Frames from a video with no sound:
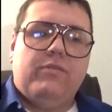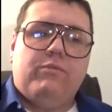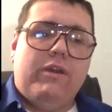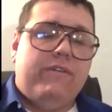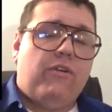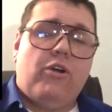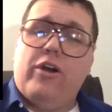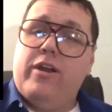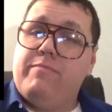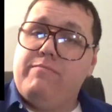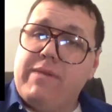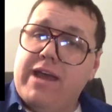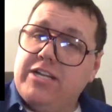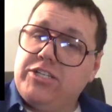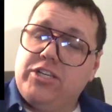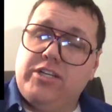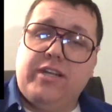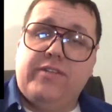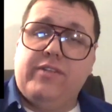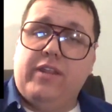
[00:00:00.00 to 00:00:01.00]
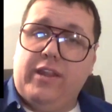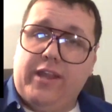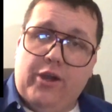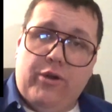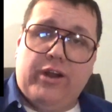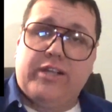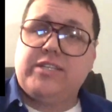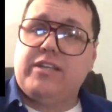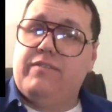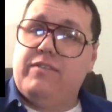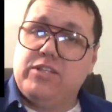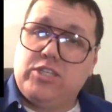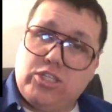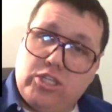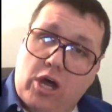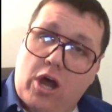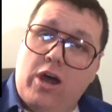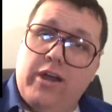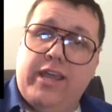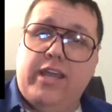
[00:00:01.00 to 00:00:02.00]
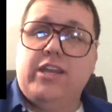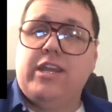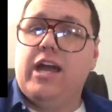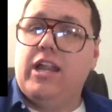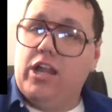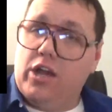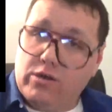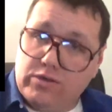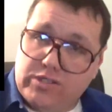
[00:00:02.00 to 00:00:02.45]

We've heard it mentioned in the lyrics of a song in Yello